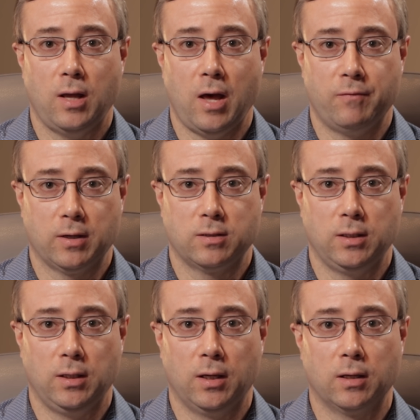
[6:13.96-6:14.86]

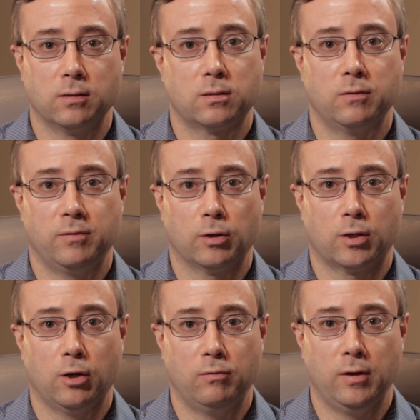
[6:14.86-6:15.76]
efficacy against severe
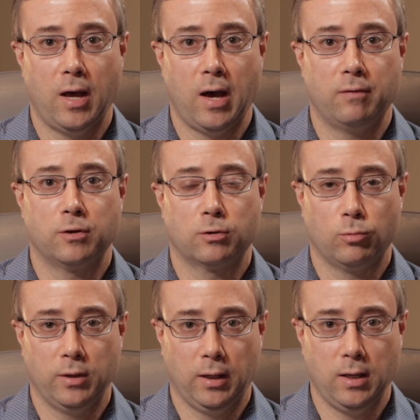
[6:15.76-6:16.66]
COVID after
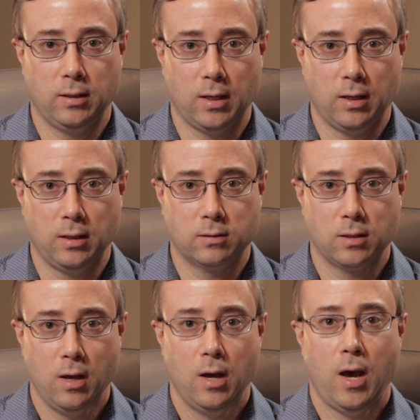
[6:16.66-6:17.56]
28 days
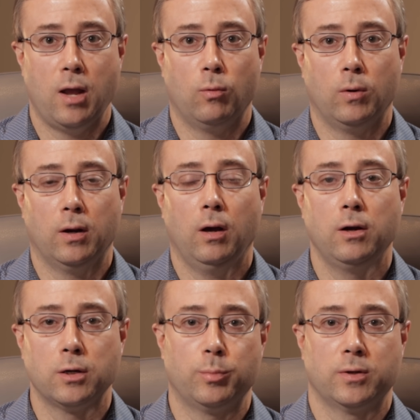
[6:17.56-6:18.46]
and a
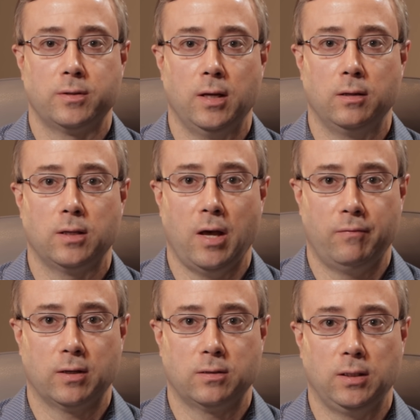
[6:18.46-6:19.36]
100%
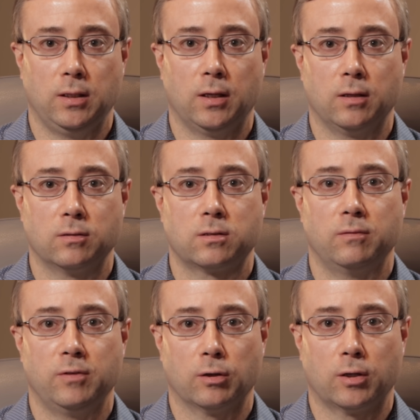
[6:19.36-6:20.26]
efficacy against
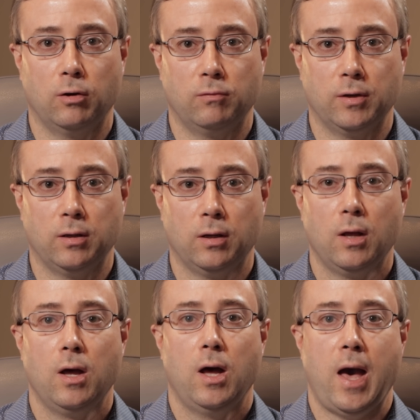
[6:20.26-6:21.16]
severe COVID
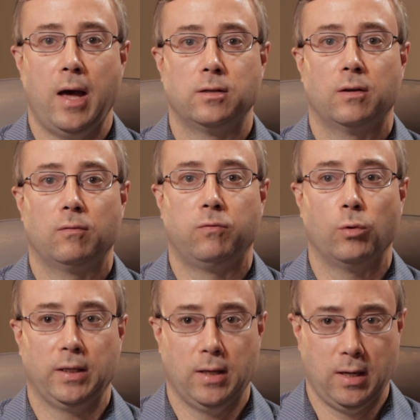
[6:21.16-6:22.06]
at
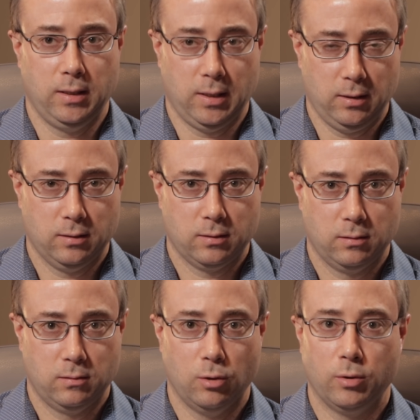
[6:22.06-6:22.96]
49 days.
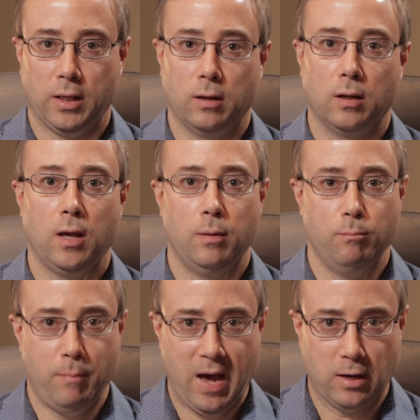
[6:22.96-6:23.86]
So again, it
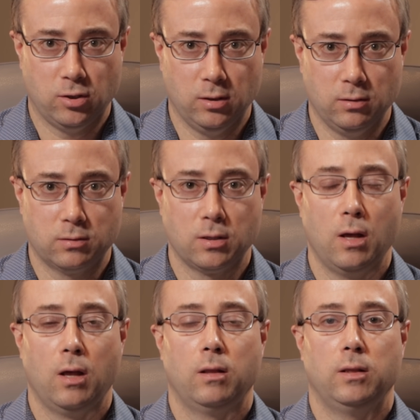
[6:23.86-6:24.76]
matches
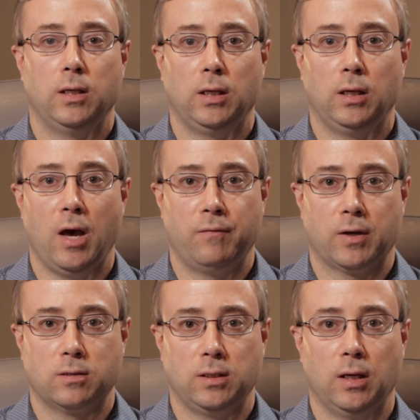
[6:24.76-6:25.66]
the
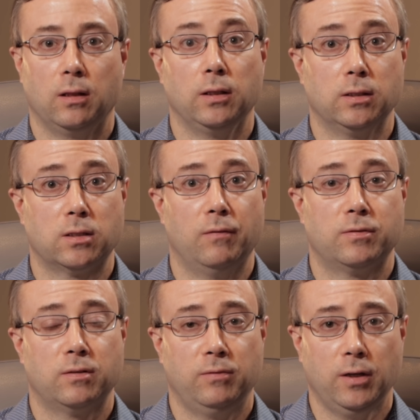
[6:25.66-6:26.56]
efficacy, at least of
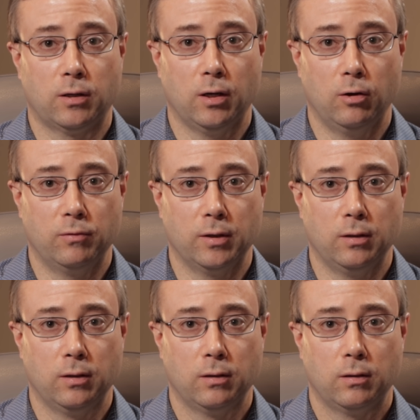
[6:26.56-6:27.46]
severe
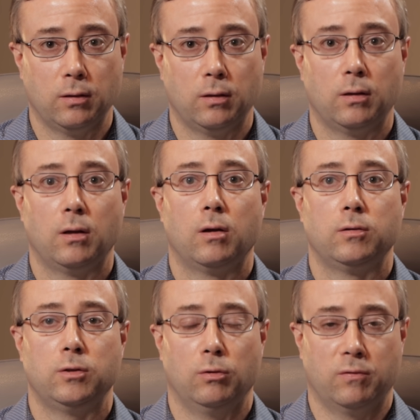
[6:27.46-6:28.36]
COVID,
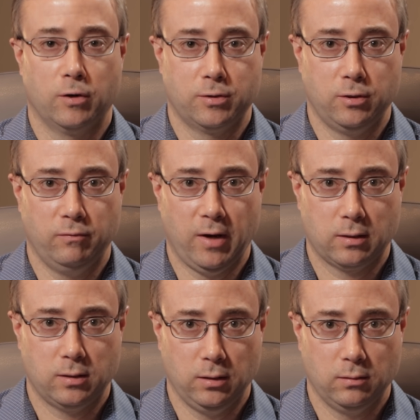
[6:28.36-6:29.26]
to the first two
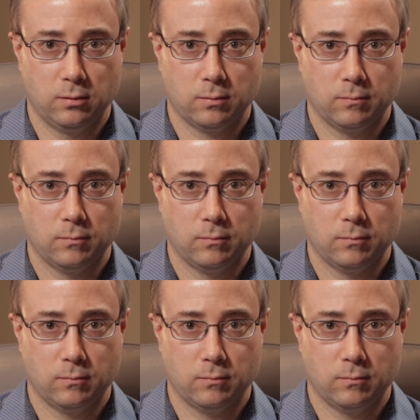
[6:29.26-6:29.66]
vaccines.